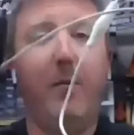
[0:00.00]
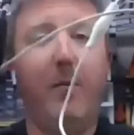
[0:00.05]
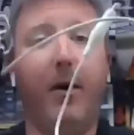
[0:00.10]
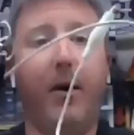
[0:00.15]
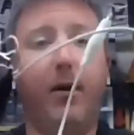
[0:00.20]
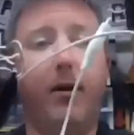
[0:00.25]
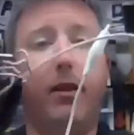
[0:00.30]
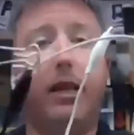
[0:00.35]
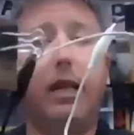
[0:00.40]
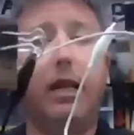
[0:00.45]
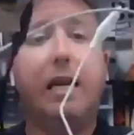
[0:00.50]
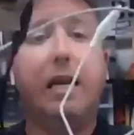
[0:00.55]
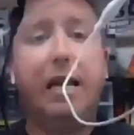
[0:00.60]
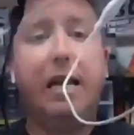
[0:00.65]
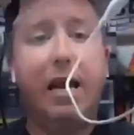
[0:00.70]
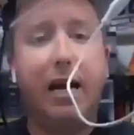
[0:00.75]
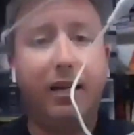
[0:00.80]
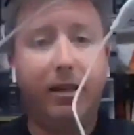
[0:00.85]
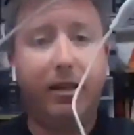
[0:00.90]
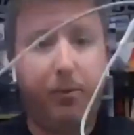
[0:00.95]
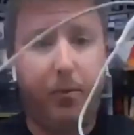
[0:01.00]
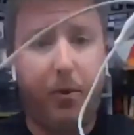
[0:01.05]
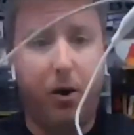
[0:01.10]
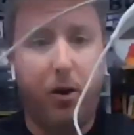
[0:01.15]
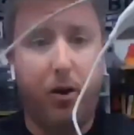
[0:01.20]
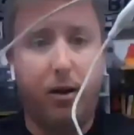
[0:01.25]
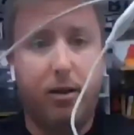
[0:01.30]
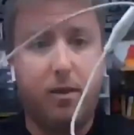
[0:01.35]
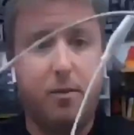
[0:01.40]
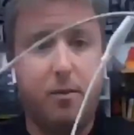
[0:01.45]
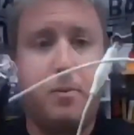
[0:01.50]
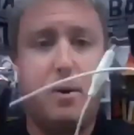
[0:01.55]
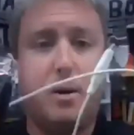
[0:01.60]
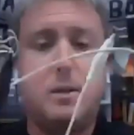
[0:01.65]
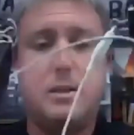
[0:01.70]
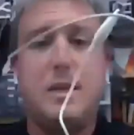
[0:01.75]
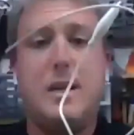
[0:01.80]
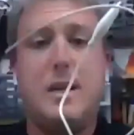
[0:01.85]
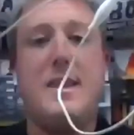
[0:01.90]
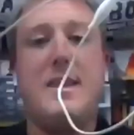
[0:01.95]
But the next part, and the
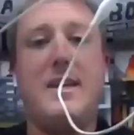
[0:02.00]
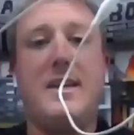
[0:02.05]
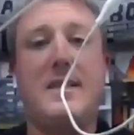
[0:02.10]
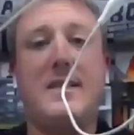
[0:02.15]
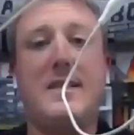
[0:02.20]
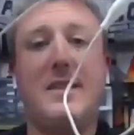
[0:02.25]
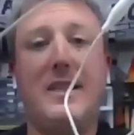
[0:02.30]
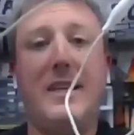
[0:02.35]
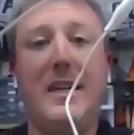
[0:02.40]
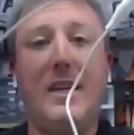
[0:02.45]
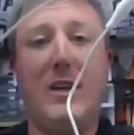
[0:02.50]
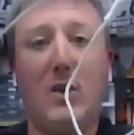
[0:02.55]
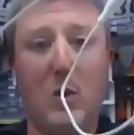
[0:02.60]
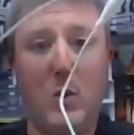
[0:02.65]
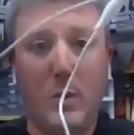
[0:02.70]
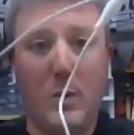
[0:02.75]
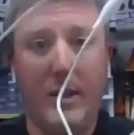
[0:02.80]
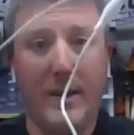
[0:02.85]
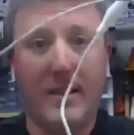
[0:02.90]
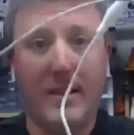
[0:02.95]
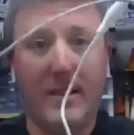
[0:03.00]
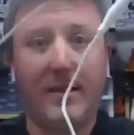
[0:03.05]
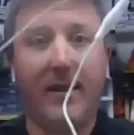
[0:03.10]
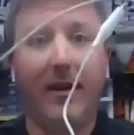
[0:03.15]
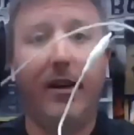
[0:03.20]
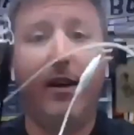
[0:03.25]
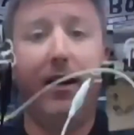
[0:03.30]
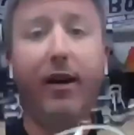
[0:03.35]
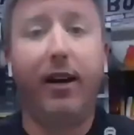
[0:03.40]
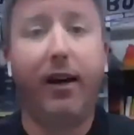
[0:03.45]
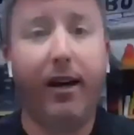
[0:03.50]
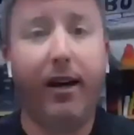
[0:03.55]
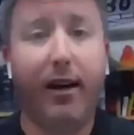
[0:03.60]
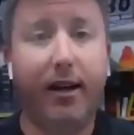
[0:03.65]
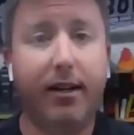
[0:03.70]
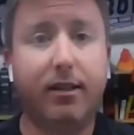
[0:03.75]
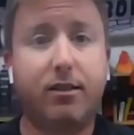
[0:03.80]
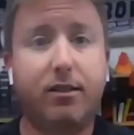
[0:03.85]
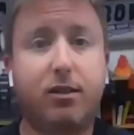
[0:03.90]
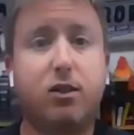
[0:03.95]
part that I think is the coolest,
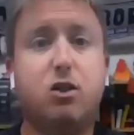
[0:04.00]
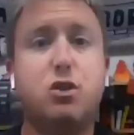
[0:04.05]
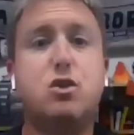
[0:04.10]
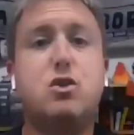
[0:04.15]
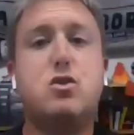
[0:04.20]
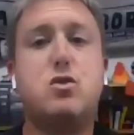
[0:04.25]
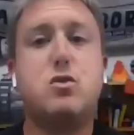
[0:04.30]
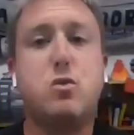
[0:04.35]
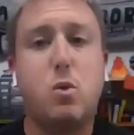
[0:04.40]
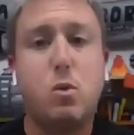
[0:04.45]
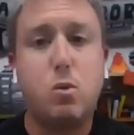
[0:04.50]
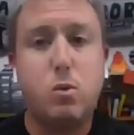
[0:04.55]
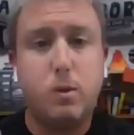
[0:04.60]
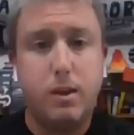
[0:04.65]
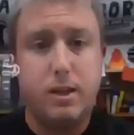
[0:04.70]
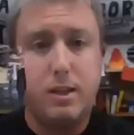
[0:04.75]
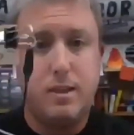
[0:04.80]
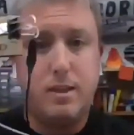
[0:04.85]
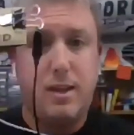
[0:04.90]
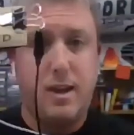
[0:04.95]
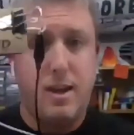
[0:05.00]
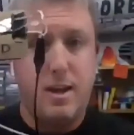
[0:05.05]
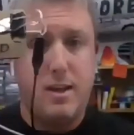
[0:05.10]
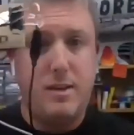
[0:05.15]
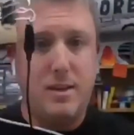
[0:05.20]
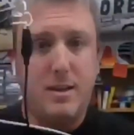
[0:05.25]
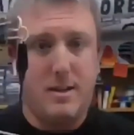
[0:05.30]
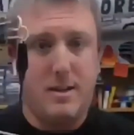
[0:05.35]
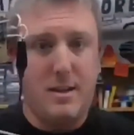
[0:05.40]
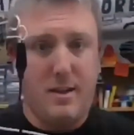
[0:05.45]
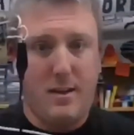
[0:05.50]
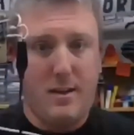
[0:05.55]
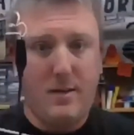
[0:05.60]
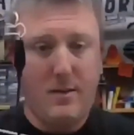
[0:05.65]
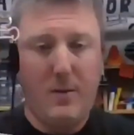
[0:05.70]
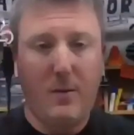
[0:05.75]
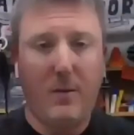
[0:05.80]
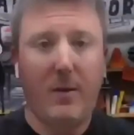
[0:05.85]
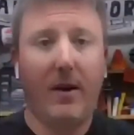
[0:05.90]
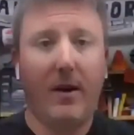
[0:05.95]
is controlling the LED.
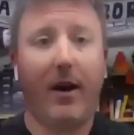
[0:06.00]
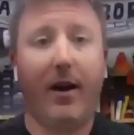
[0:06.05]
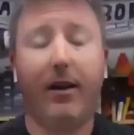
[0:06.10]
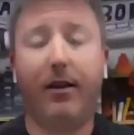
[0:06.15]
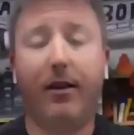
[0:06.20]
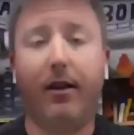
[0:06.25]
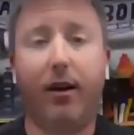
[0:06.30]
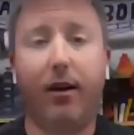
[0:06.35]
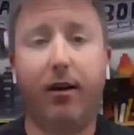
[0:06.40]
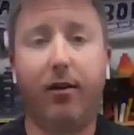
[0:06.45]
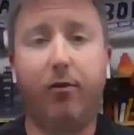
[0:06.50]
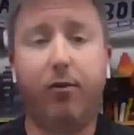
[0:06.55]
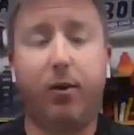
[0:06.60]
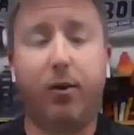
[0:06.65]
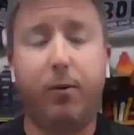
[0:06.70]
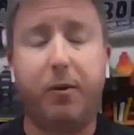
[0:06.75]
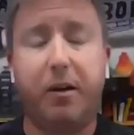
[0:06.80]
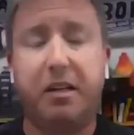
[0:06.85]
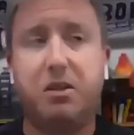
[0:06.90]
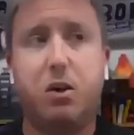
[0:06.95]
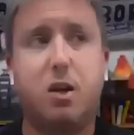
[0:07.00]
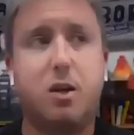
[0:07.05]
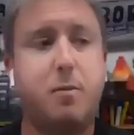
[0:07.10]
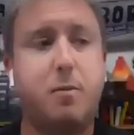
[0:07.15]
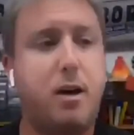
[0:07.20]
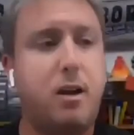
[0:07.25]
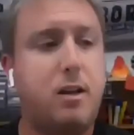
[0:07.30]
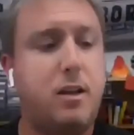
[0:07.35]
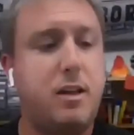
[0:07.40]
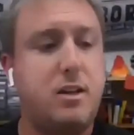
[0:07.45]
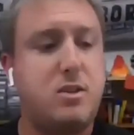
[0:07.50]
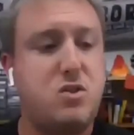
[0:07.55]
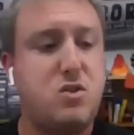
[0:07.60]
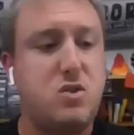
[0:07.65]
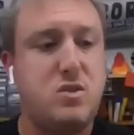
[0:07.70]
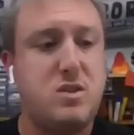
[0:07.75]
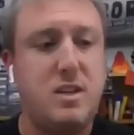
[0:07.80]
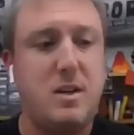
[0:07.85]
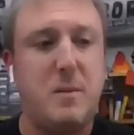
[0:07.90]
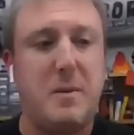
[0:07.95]
When I love, when I talk about
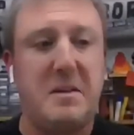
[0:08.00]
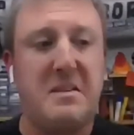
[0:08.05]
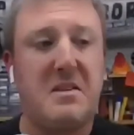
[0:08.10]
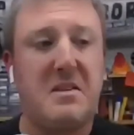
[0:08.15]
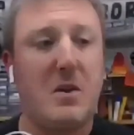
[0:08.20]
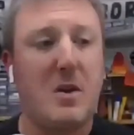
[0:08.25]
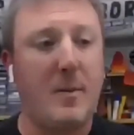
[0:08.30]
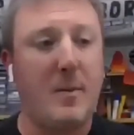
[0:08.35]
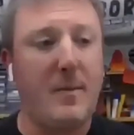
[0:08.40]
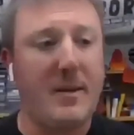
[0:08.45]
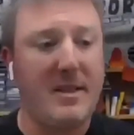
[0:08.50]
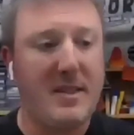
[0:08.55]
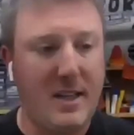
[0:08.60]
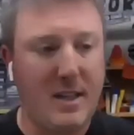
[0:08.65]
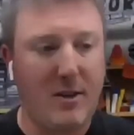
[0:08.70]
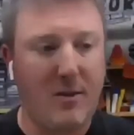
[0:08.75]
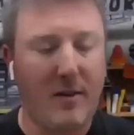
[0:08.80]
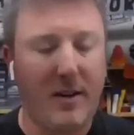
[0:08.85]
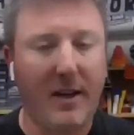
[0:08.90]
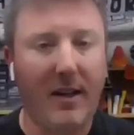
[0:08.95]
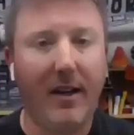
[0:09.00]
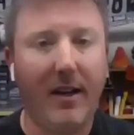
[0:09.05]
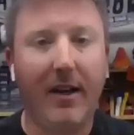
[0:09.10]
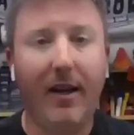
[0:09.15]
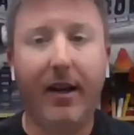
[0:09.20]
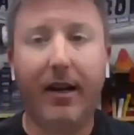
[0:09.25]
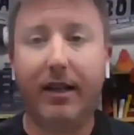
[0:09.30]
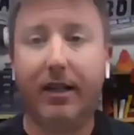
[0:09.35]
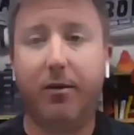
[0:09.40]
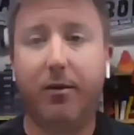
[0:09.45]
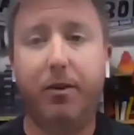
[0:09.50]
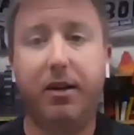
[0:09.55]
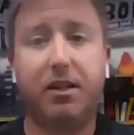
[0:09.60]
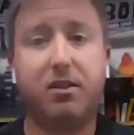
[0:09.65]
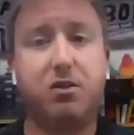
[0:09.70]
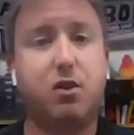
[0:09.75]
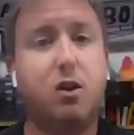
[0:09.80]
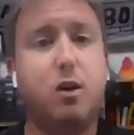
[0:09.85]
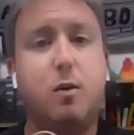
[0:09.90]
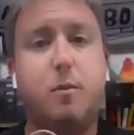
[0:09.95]
electricity, when I talk about tinkering, to me,
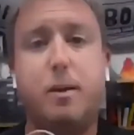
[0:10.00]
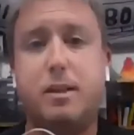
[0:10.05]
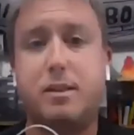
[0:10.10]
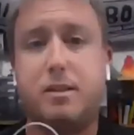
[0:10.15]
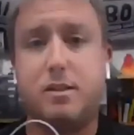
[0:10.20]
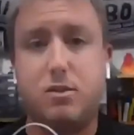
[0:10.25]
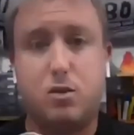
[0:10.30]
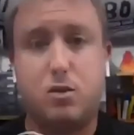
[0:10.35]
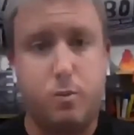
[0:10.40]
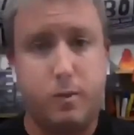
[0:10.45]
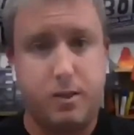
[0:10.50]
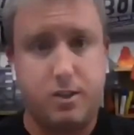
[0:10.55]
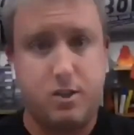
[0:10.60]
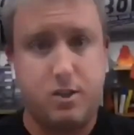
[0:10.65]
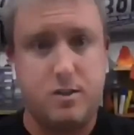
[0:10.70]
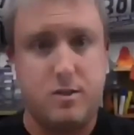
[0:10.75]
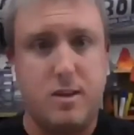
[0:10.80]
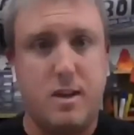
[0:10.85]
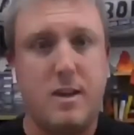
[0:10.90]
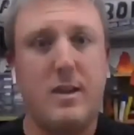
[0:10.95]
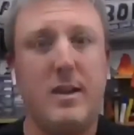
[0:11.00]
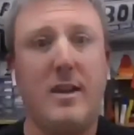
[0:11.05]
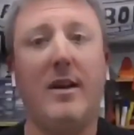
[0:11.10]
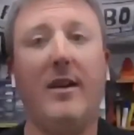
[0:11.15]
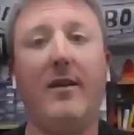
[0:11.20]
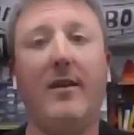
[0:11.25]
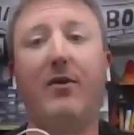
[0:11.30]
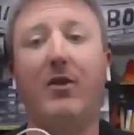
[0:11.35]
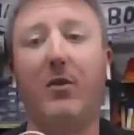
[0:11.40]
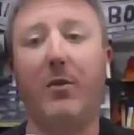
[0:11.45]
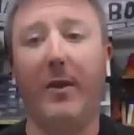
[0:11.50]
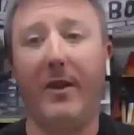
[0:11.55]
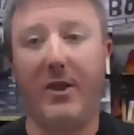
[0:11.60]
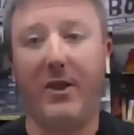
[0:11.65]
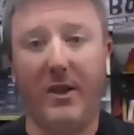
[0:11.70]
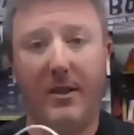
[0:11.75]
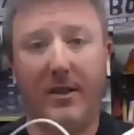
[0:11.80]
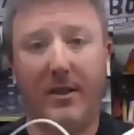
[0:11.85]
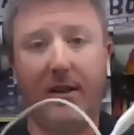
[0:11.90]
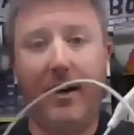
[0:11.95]
it's all about the switches. I love
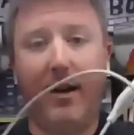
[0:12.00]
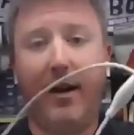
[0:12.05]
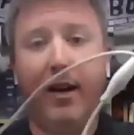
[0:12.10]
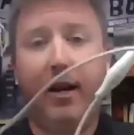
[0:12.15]
switches.